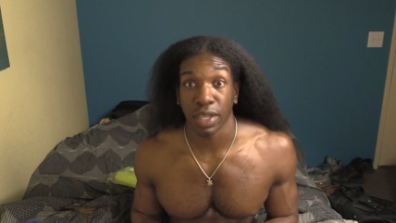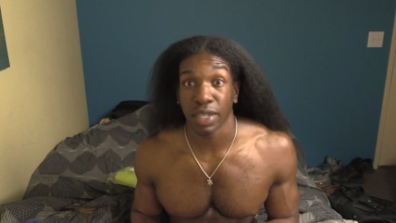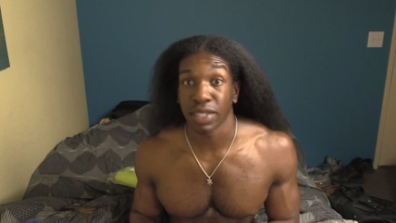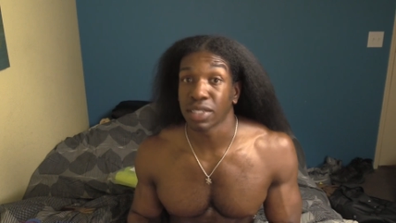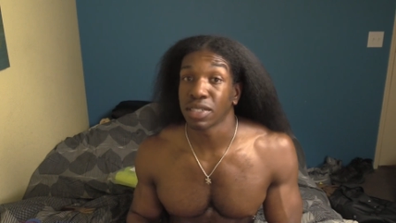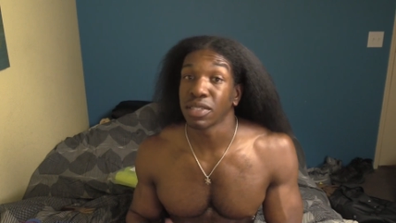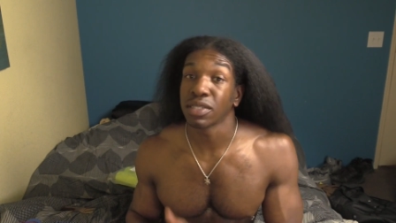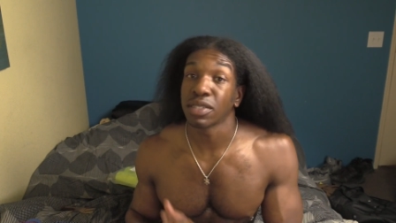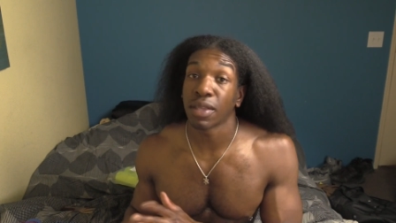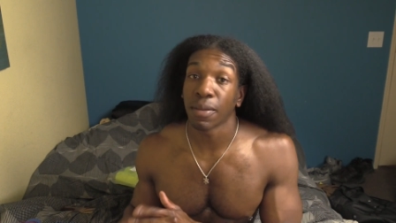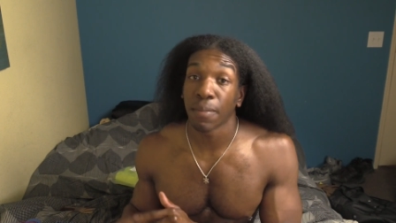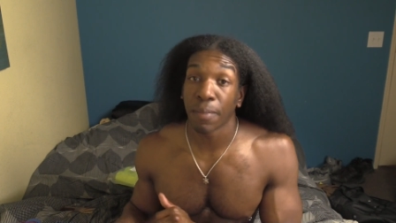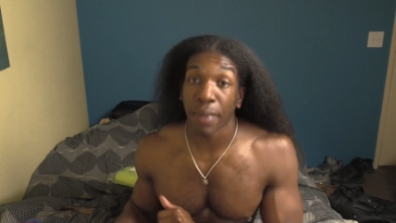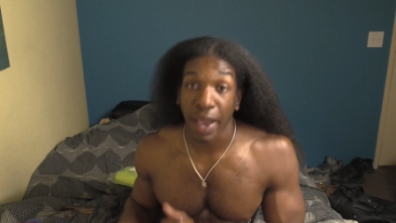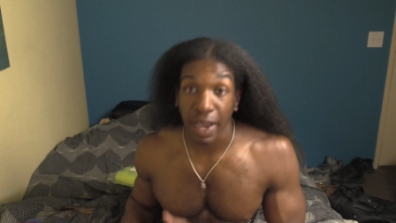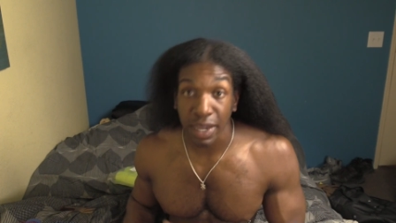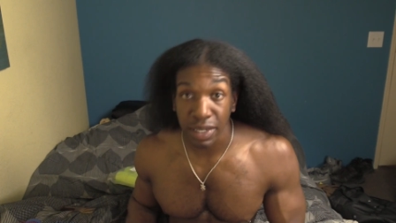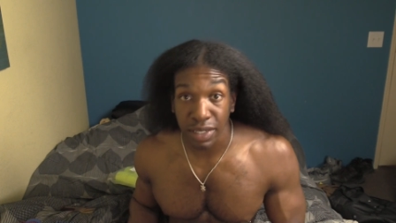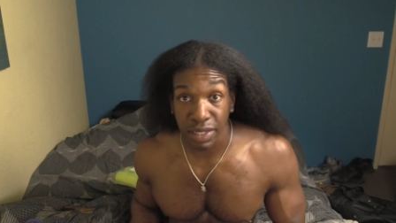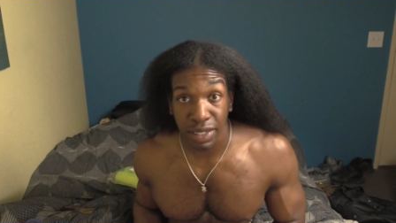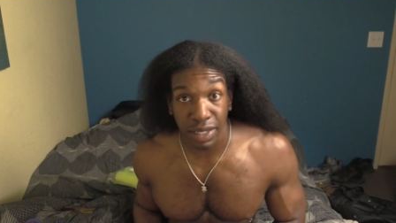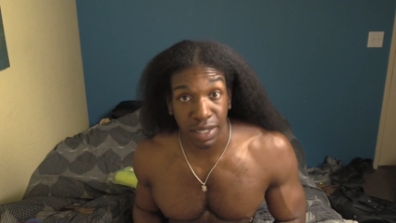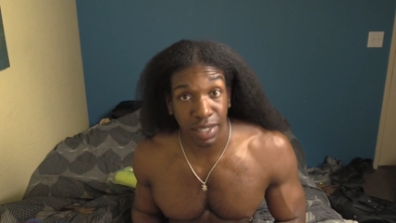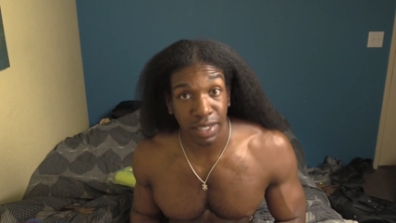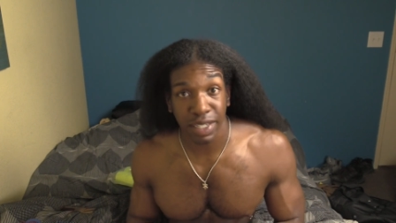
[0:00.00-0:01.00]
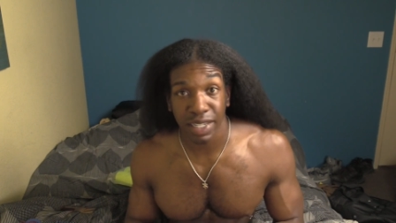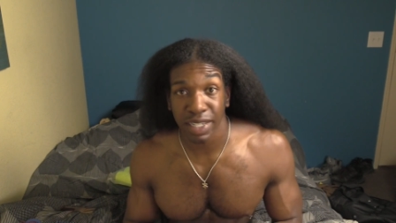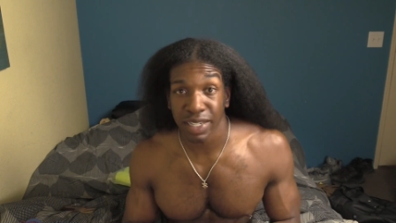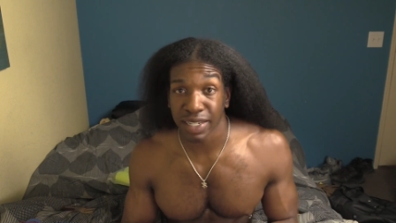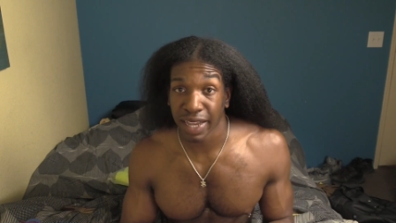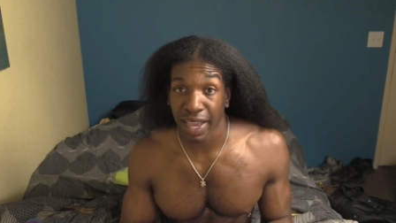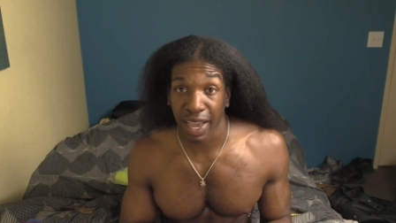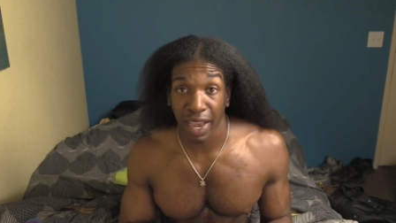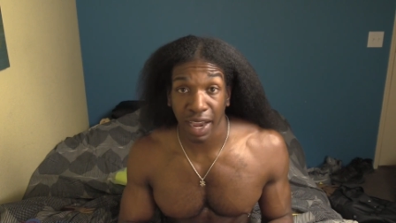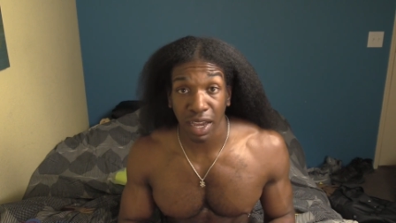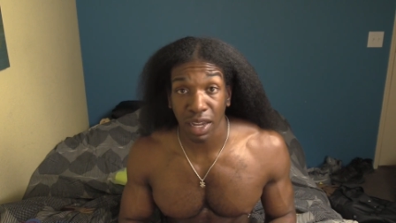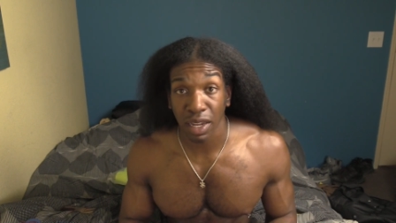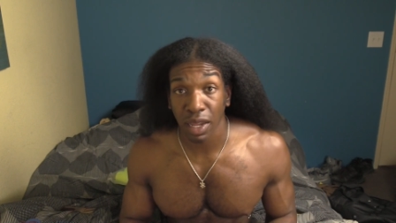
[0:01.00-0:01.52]
this is the best
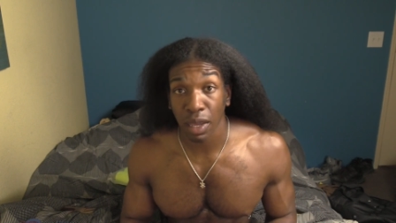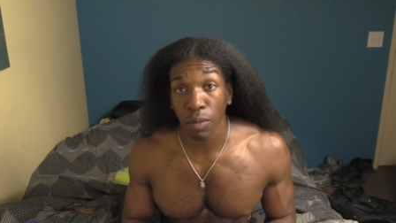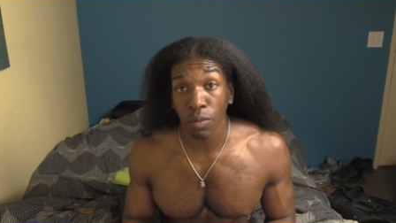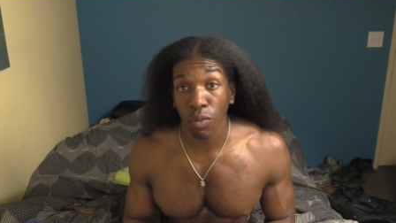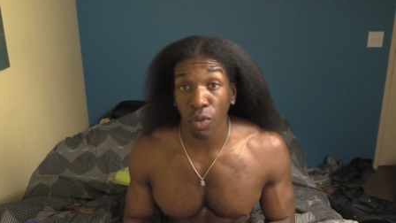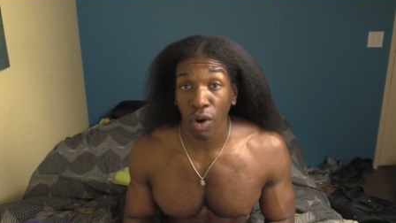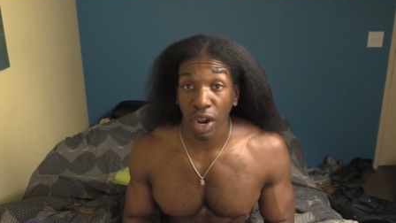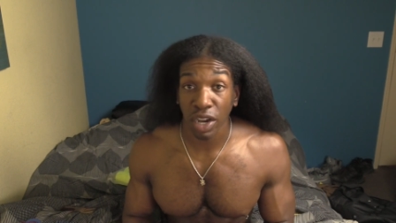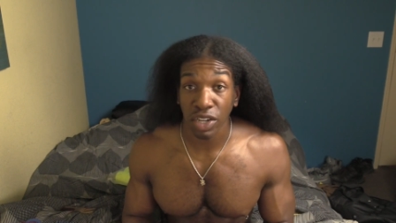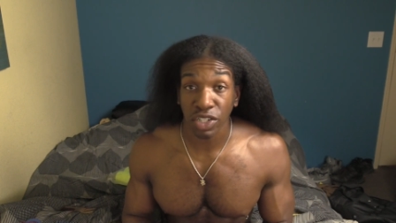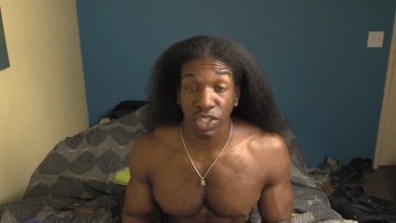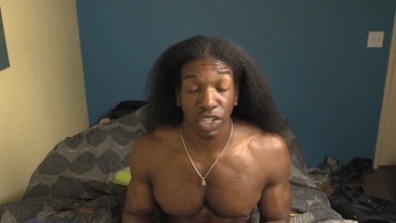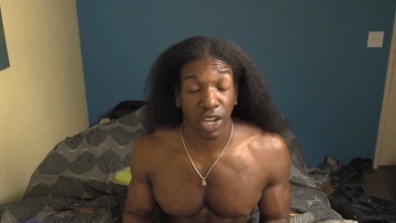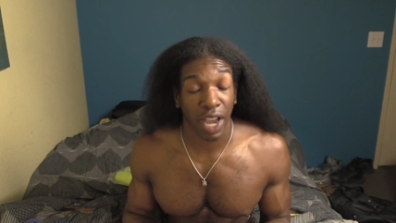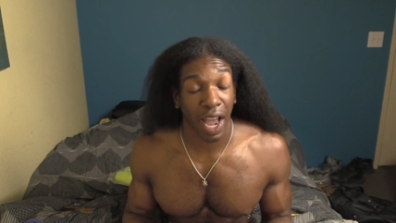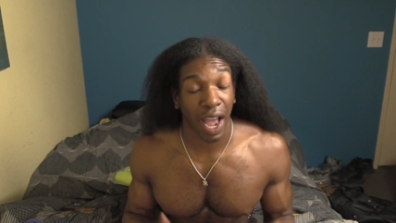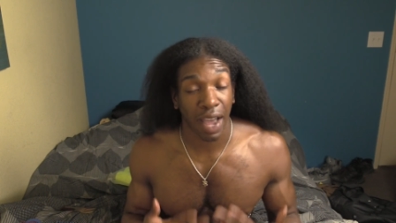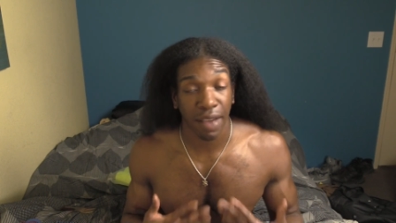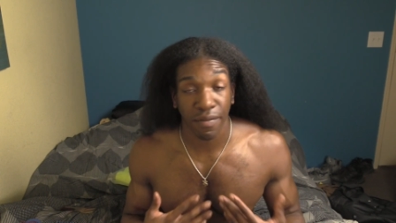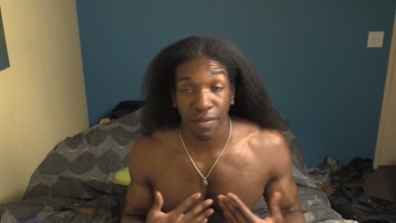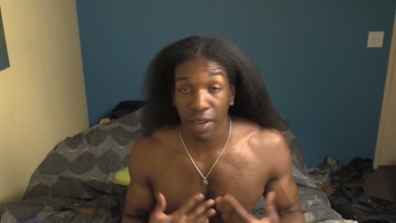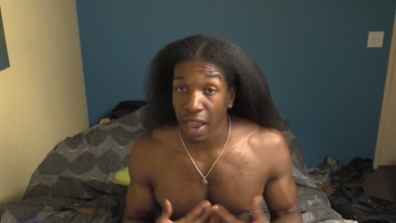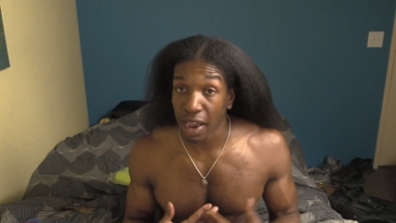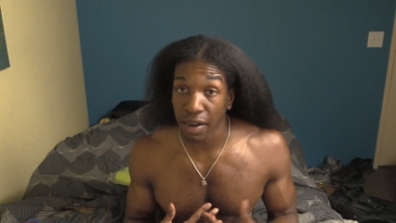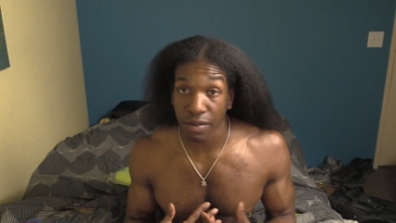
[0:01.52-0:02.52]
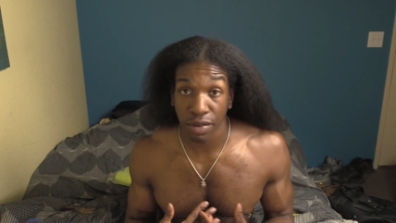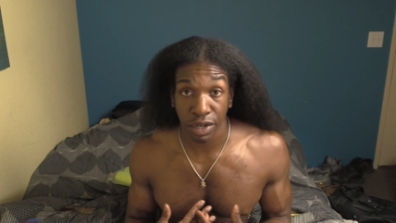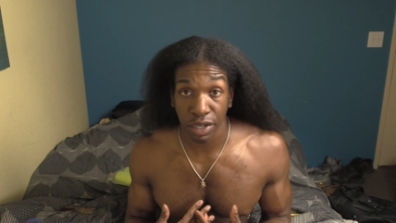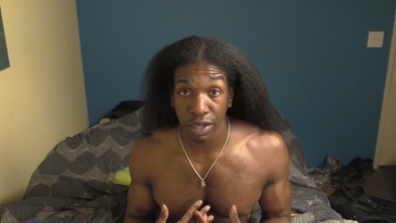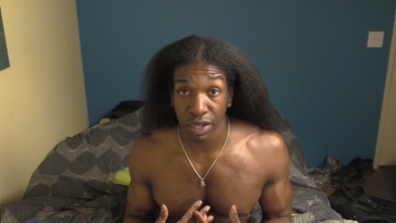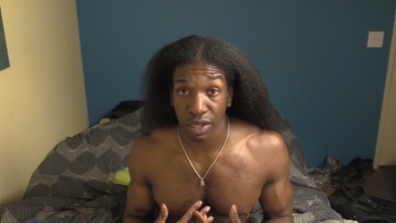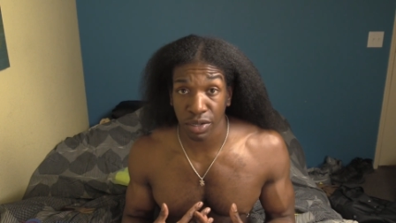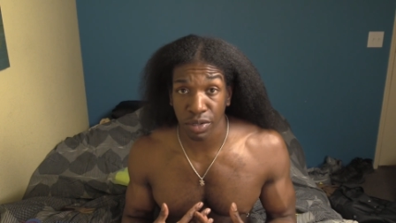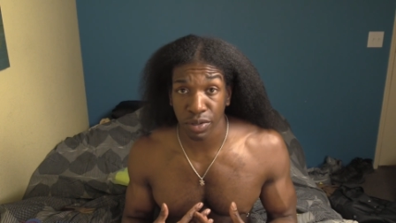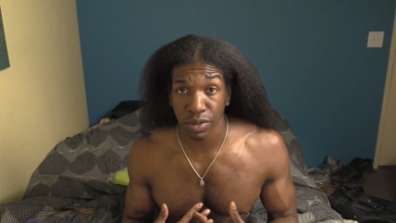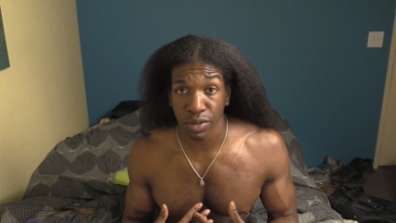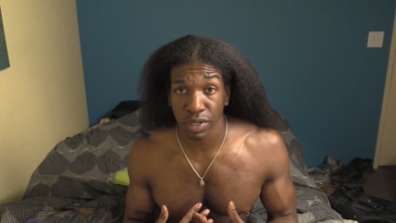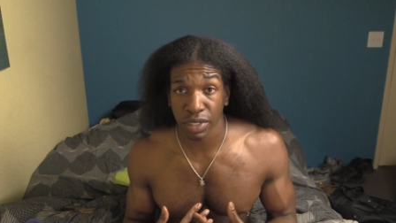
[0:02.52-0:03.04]
detangling brush I've ever
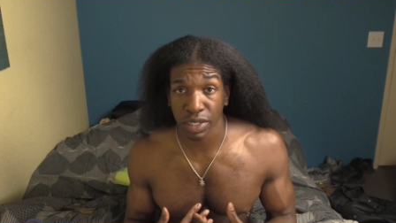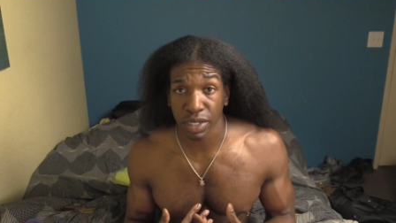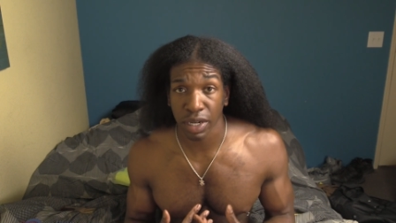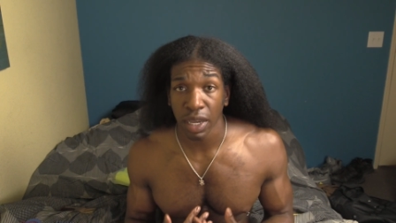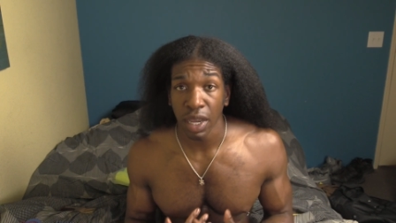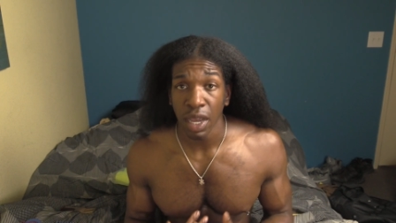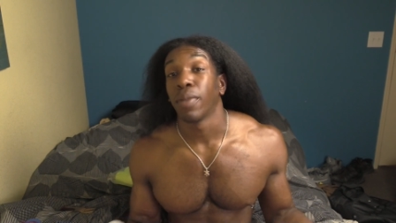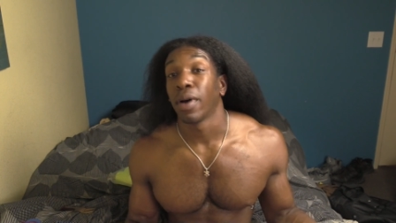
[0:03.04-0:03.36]
used.